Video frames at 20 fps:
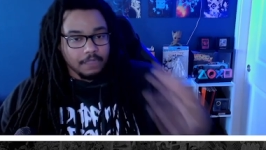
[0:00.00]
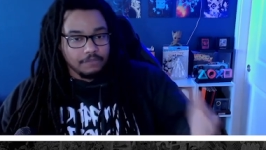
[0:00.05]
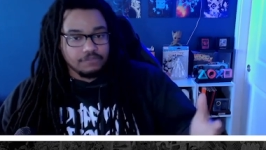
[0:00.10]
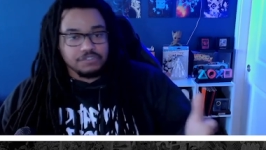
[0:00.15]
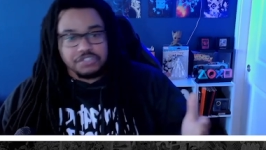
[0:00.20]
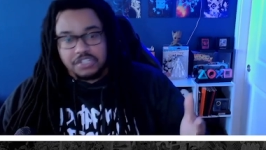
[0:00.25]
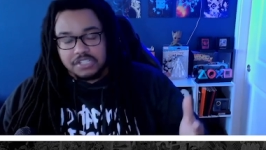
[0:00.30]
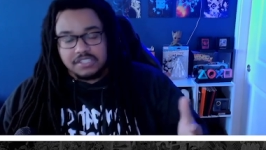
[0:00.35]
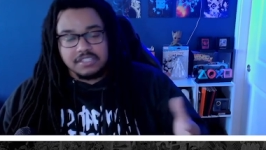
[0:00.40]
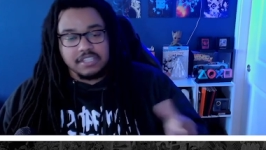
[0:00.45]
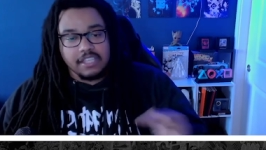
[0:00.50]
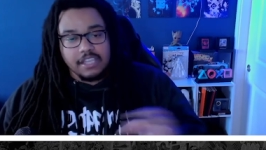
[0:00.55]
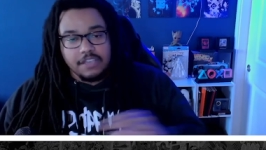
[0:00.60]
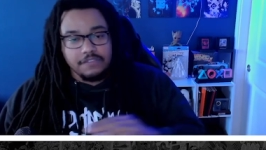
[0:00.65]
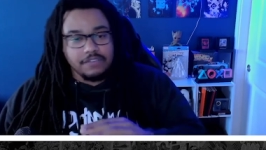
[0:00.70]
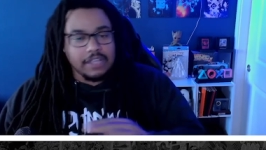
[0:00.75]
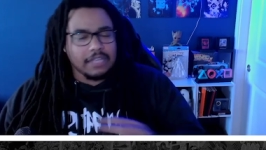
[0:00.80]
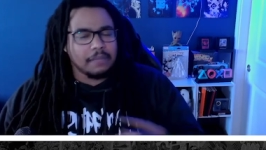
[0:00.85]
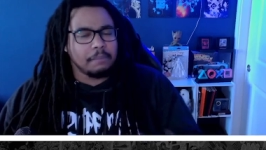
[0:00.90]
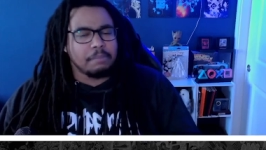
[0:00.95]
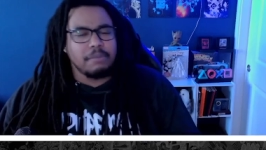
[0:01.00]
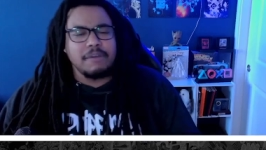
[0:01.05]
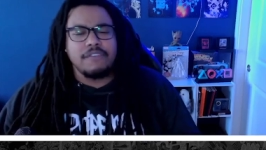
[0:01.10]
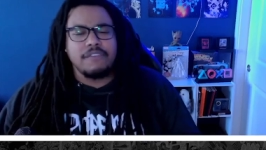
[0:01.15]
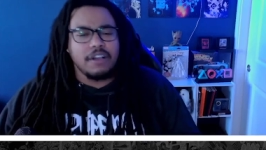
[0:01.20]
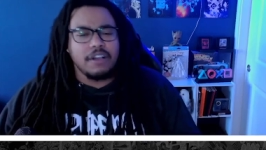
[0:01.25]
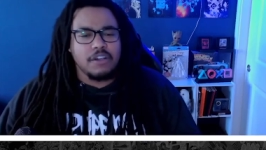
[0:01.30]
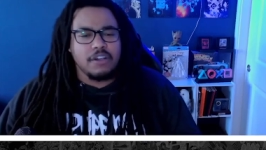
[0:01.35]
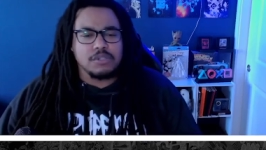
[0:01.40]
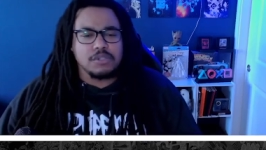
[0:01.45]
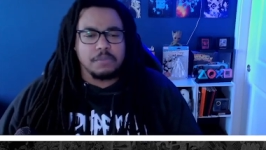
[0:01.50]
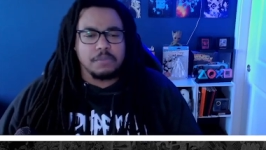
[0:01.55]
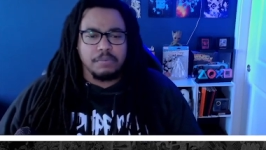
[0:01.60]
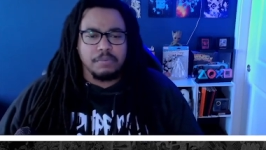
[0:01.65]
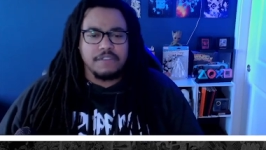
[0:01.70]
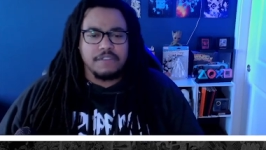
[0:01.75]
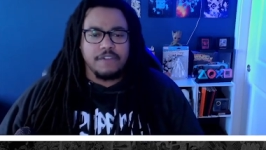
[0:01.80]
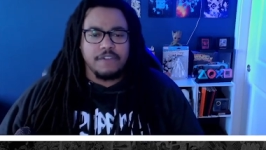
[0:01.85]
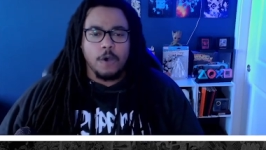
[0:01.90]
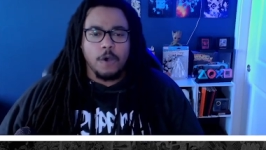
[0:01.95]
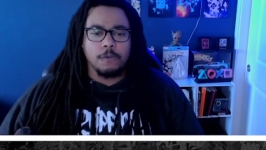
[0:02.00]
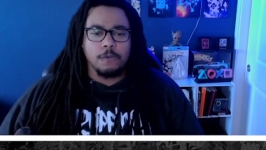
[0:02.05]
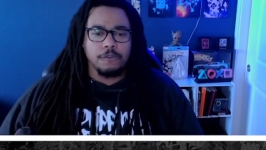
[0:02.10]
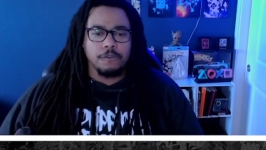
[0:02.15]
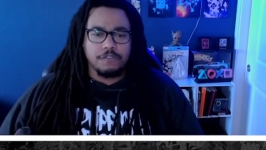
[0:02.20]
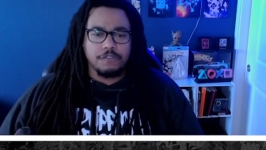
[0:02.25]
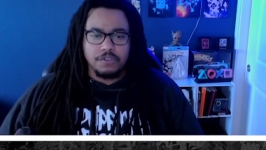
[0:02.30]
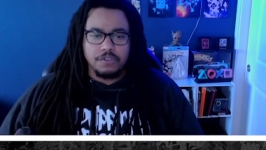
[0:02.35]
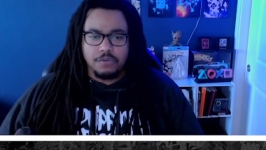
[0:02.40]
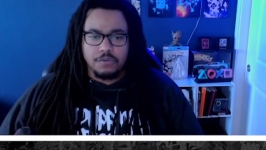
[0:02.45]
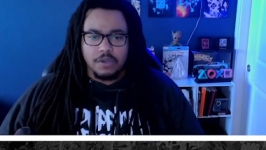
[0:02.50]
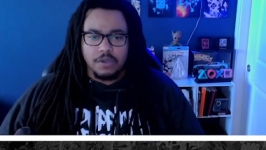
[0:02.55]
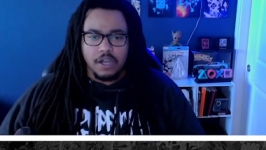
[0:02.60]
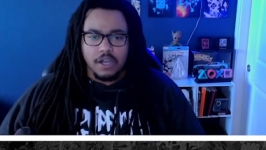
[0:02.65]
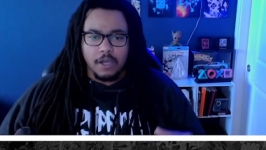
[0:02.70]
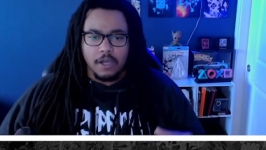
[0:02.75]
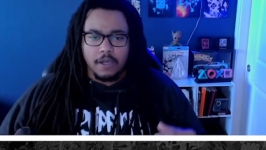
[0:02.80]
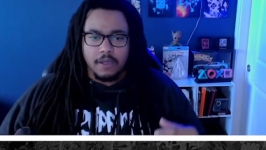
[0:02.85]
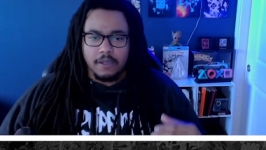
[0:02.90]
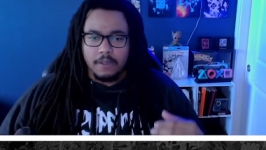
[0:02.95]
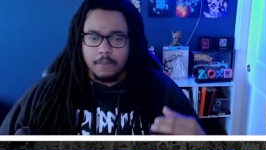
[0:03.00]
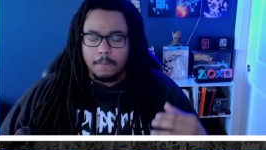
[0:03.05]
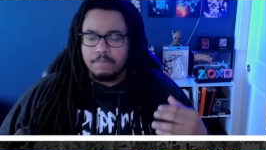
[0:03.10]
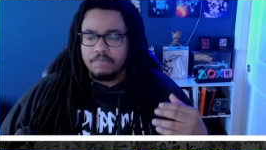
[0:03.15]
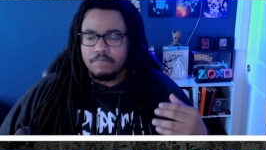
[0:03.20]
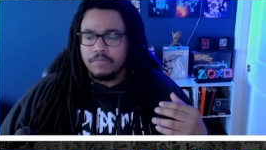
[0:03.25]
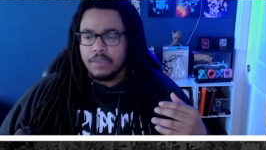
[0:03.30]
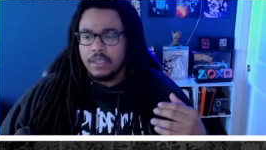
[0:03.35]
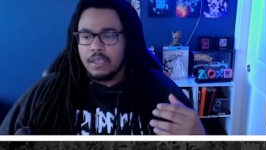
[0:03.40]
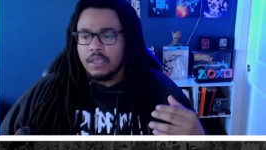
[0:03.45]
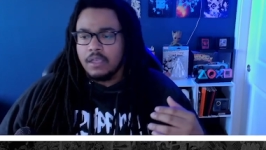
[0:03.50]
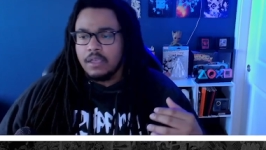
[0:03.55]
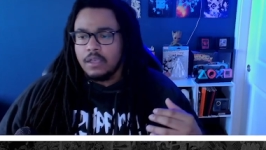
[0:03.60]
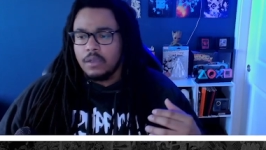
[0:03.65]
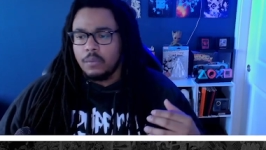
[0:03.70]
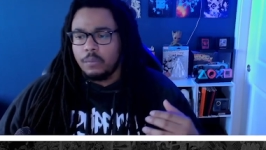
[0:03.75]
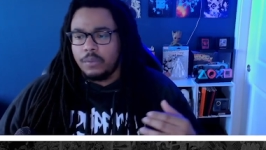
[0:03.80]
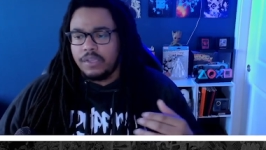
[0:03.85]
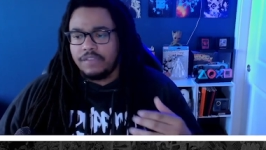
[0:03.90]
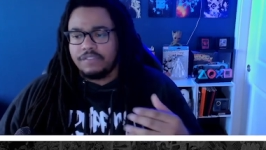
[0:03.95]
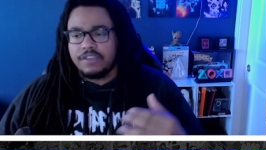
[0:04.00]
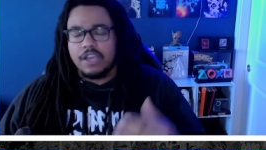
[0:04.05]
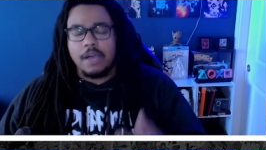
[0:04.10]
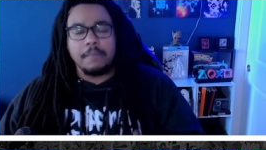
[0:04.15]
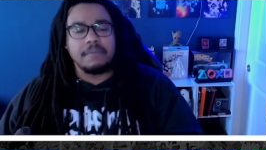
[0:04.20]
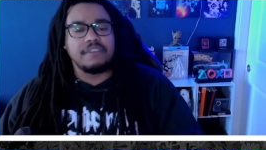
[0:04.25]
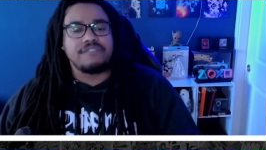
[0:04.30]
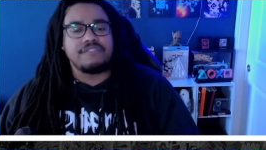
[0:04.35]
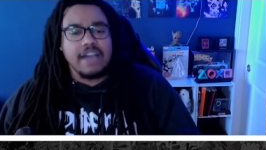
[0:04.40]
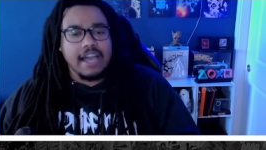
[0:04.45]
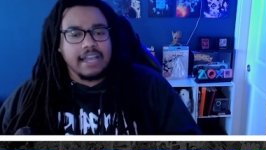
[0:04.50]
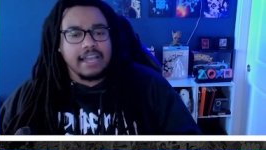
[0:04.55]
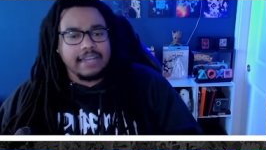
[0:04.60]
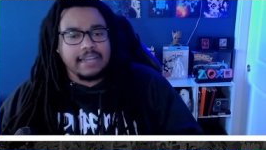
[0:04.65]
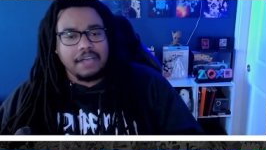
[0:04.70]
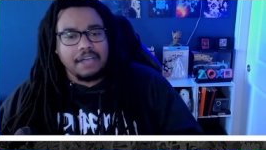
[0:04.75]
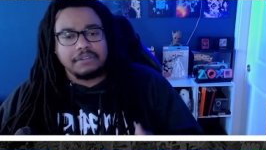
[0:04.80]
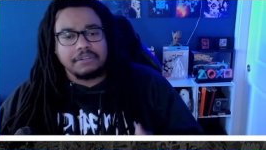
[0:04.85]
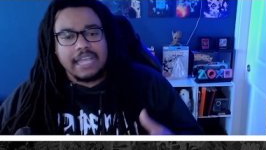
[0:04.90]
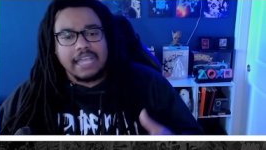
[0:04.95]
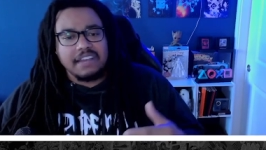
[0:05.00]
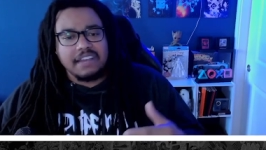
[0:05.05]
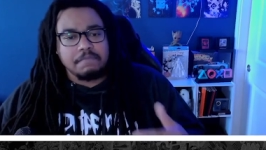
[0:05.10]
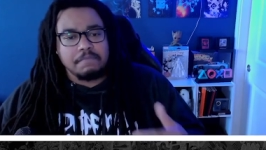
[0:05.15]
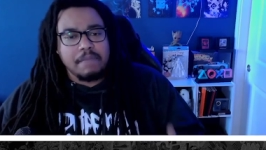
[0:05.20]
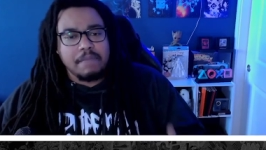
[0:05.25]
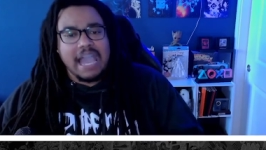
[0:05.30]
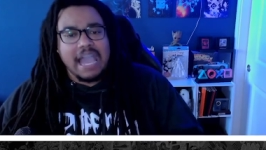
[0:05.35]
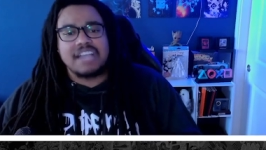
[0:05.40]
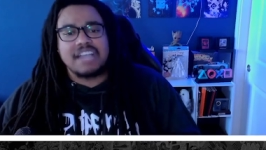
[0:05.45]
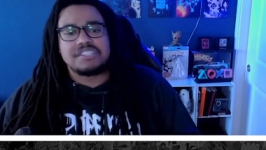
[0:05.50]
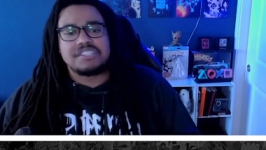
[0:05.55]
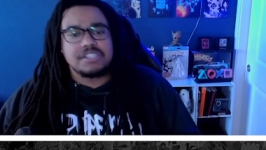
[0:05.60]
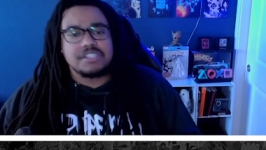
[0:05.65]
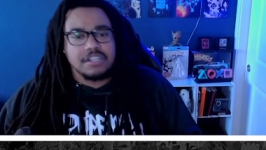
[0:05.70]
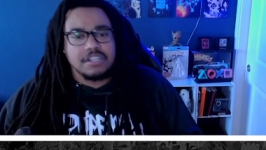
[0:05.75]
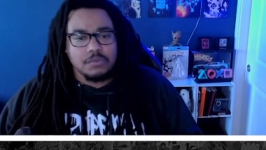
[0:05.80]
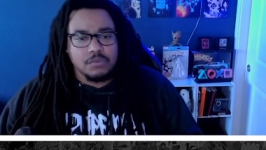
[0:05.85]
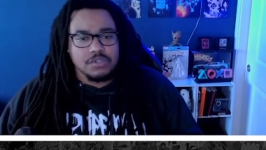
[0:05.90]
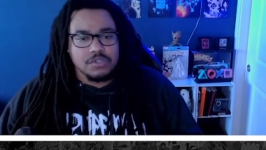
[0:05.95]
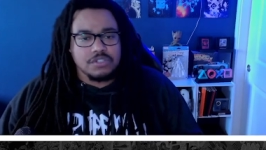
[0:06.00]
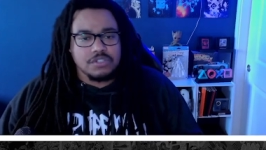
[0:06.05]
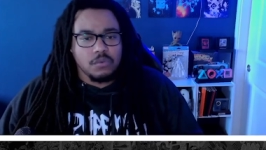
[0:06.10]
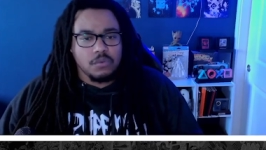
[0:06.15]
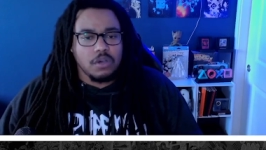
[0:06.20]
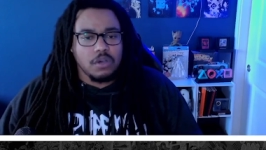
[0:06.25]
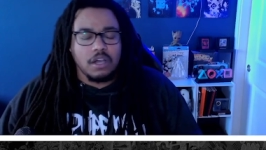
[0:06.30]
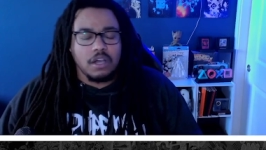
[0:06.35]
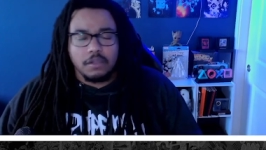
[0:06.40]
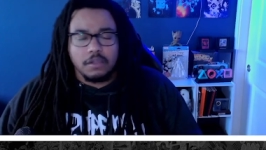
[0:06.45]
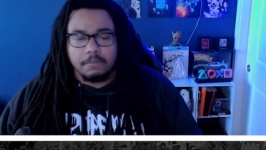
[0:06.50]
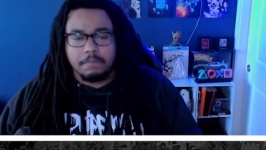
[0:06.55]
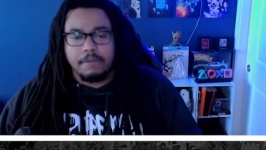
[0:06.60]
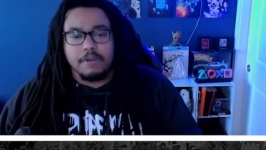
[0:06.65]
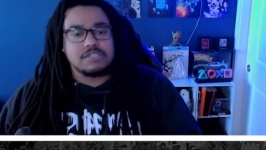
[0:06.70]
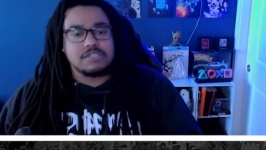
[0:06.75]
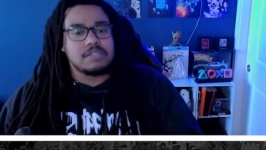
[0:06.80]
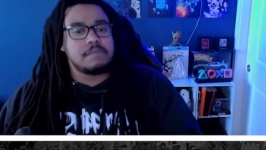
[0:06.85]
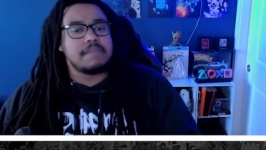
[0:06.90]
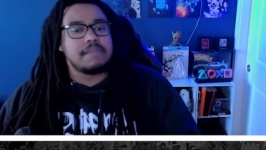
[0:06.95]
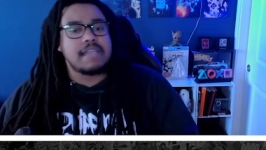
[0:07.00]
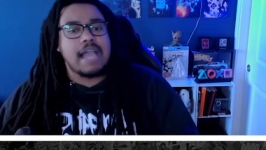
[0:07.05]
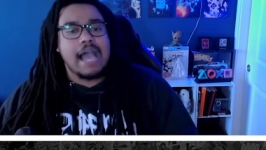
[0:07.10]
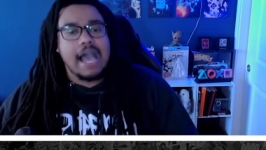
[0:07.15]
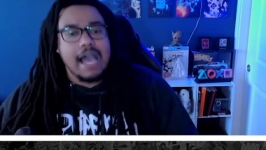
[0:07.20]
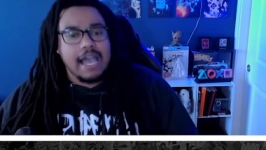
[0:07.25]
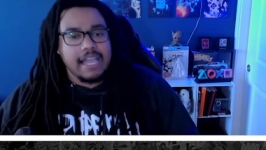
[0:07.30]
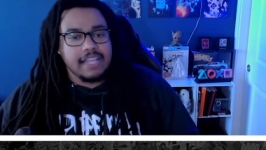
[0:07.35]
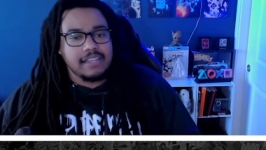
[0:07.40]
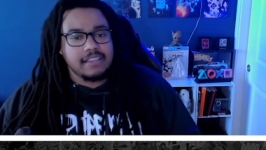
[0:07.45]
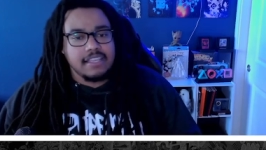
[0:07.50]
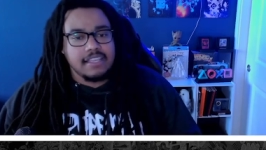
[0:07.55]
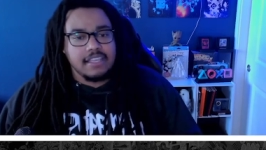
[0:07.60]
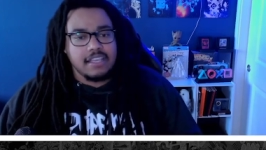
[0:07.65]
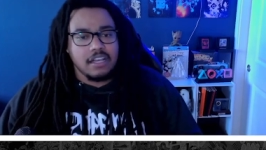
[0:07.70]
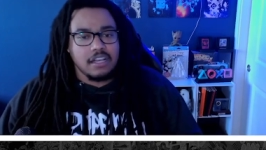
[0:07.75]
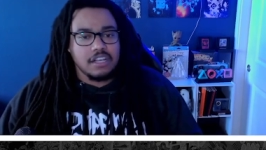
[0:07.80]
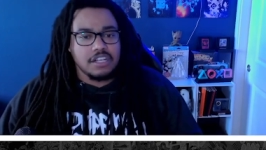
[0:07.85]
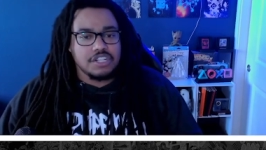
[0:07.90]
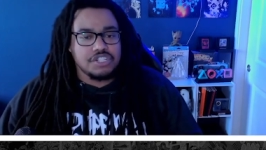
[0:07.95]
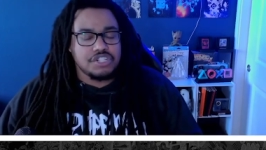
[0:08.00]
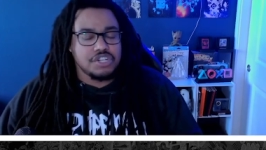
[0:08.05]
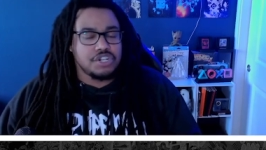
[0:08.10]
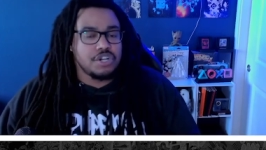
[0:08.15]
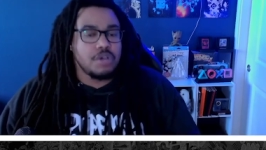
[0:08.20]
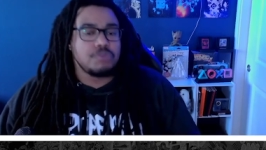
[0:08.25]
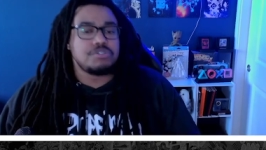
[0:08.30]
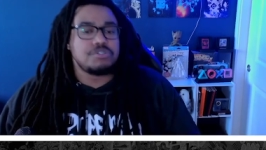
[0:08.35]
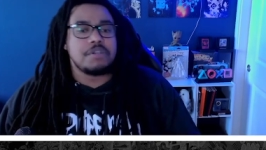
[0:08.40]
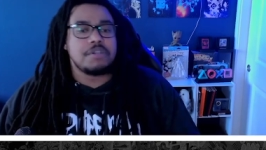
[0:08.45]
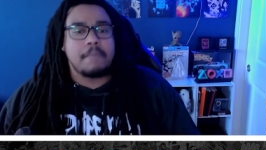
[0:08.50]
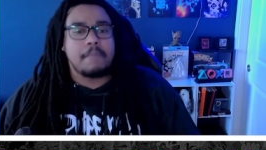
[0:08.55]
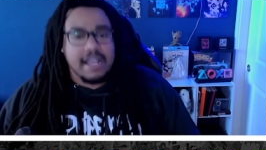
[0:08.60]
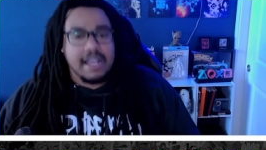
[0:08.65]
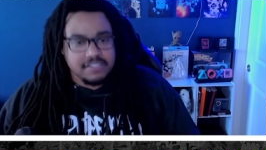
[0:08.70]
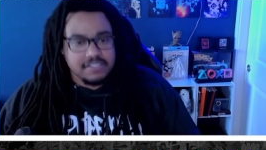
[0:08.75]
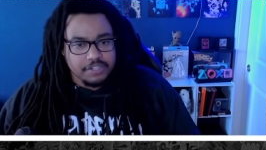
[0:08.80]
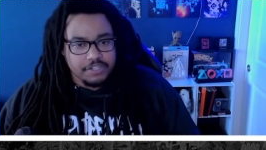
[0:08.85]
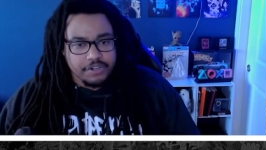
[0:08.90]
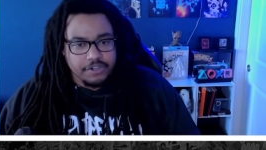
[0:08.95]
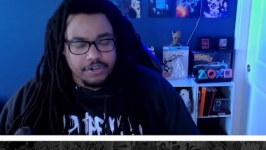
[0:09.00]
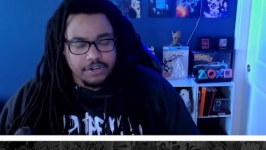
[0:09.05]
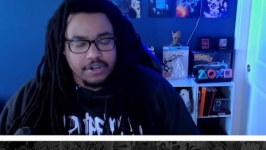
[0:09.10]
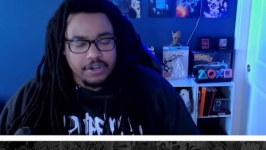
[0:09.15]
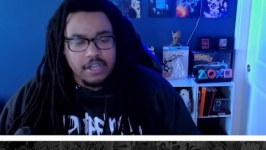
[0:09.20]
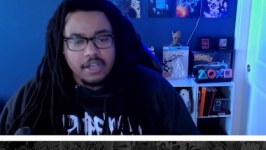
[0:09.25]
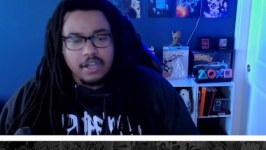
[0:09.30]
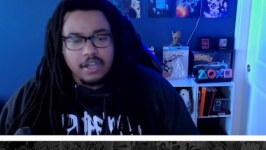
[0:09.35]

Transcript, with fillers: Just to give like a brief overview, we've come to find out that Bastion was the person behind the Genosha massacre